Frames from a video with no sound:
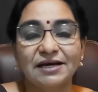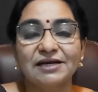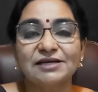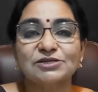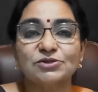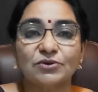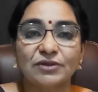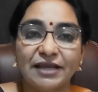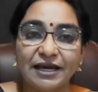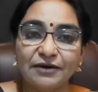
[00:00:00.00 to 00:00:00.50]

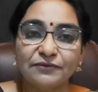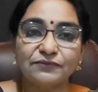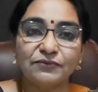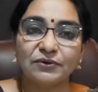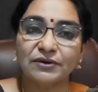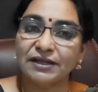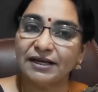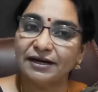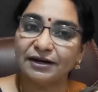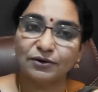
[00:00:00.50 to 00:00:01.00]
So therefore,
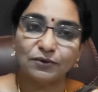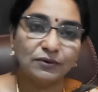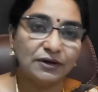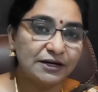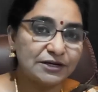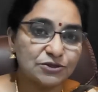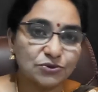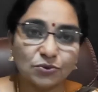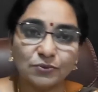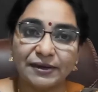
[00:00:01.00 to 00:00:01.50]
there are
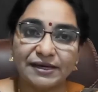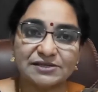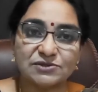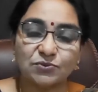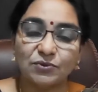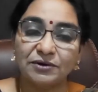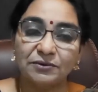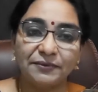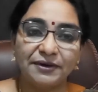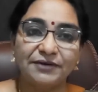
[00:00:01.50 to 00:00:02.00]
only two ways.
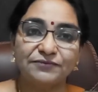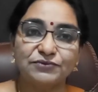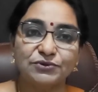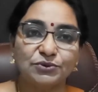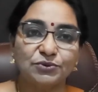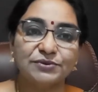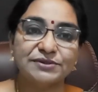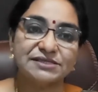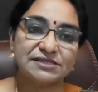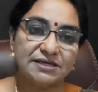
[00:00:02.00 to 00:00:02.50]
What we have to
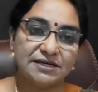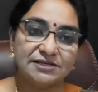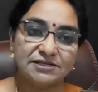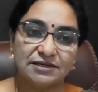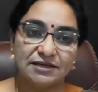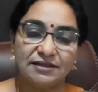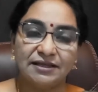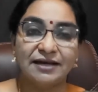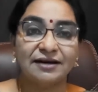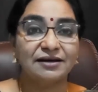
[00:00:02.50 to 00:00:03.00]
do is that
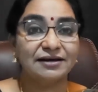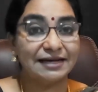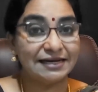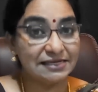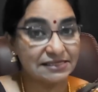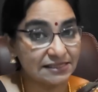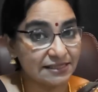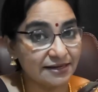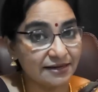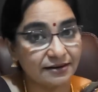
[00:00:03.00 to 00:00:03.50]
there are
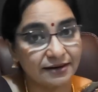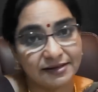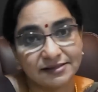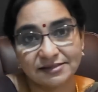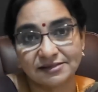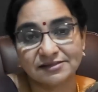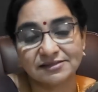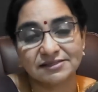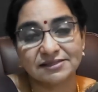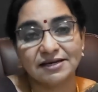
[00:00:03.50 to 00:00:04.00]

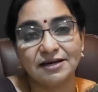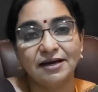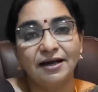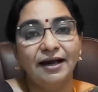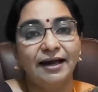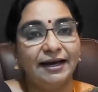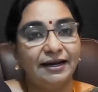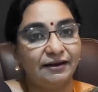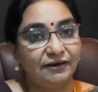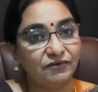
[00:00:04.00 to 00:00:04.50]
incinerators.
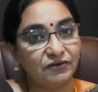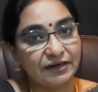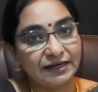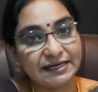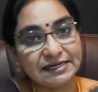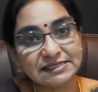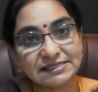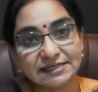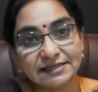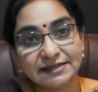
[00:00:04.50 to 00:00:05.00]
Electric
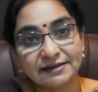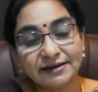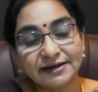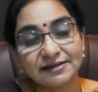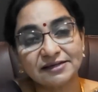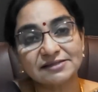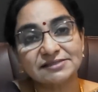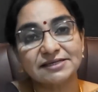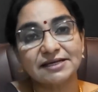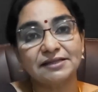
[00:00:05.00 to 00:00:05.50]

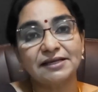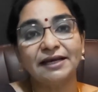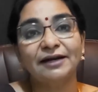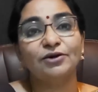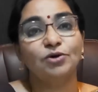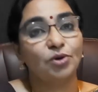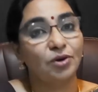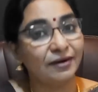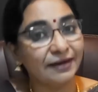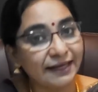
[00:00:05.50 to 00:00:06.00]
incinerators are there,
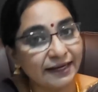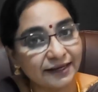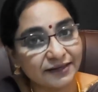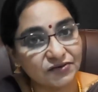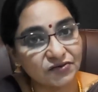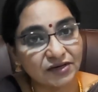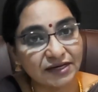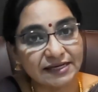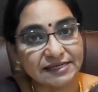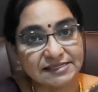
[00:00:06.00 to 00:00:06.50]

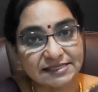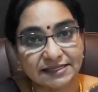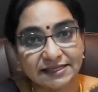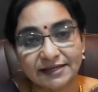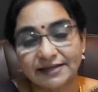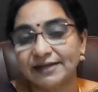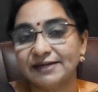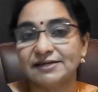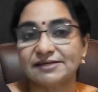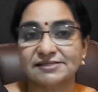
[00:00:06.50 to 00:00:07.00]
non-electric
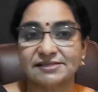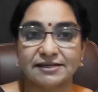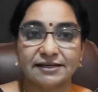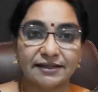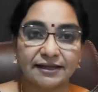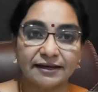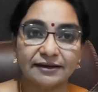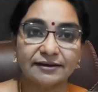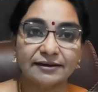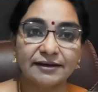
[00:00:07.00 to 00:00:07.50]
incinerators are
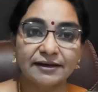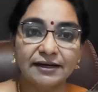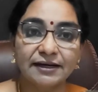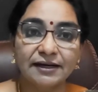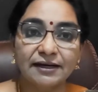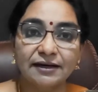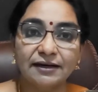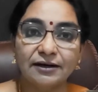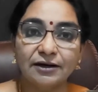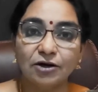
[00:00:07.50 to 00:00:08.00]
there.
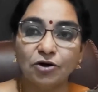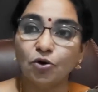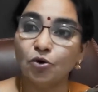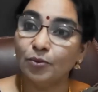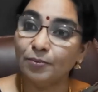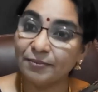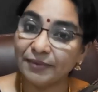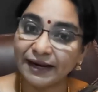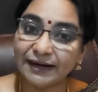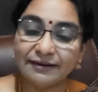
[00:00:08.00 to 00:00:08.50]

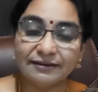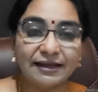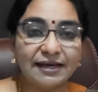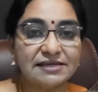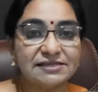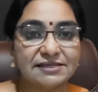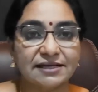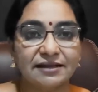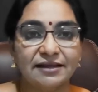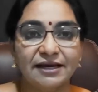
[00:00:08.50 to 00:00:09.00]
Homemade
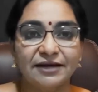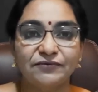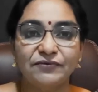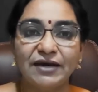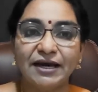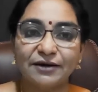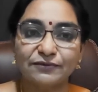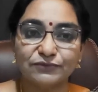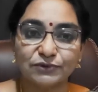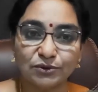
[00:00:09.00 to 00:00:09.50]
things are there.
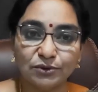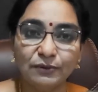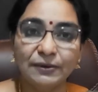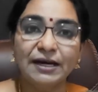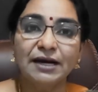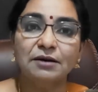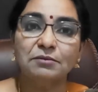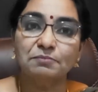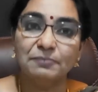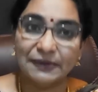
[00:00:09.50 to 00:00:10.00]
We have to
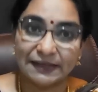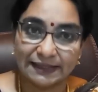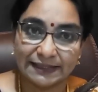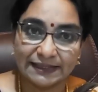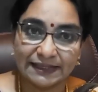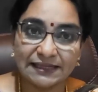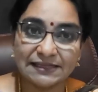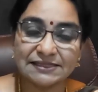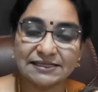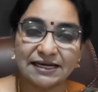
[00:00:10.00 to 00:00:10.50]
burn
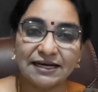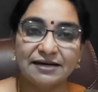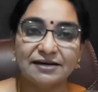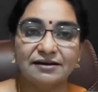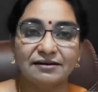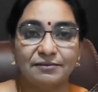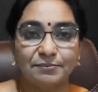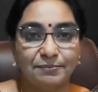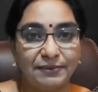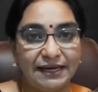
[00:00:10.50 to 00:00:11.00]
it in
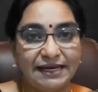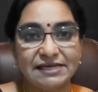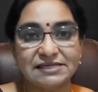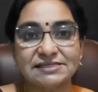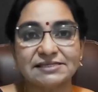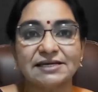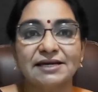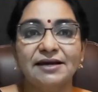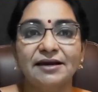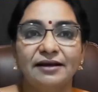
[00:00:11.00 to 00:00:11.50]
a
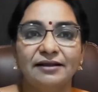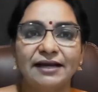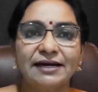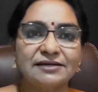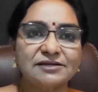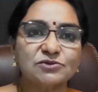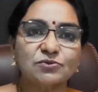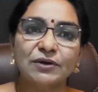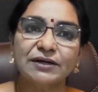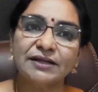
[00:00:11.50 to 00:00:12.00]
place. That
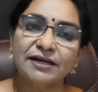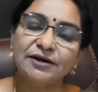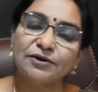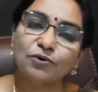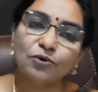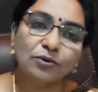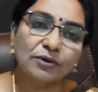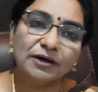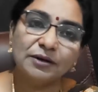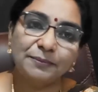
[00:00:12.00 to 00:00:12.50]
is what in
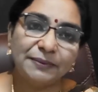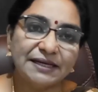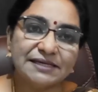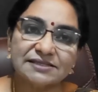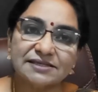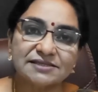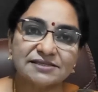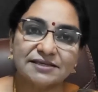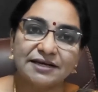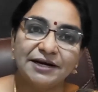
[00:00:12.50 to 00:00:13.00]
rural
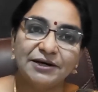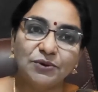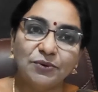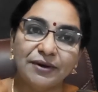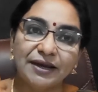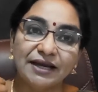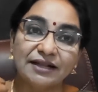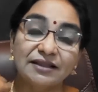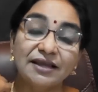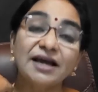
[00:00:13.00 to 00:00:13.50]
places they are
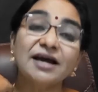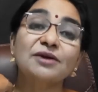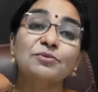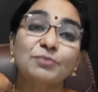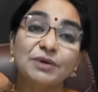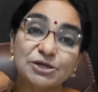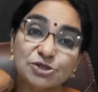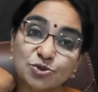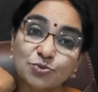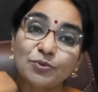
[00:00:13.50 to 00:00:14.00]
doing it. They are
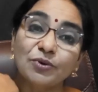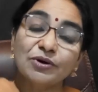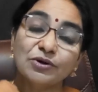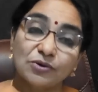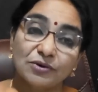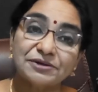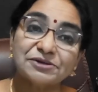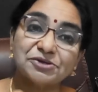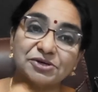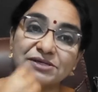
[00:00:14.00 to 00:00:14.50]
much more
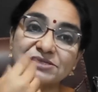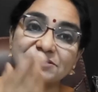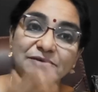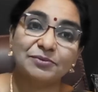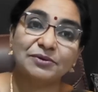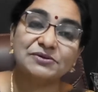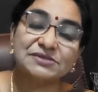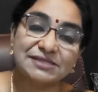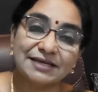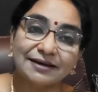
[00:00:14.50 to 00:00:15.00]
conscious
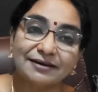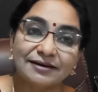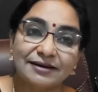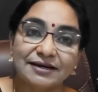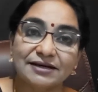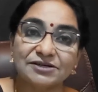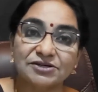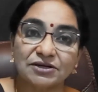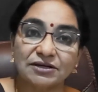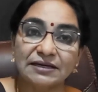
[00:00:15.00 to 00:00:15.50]
about
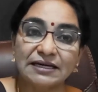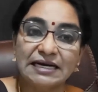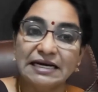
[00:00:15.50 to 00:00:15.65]
segregation.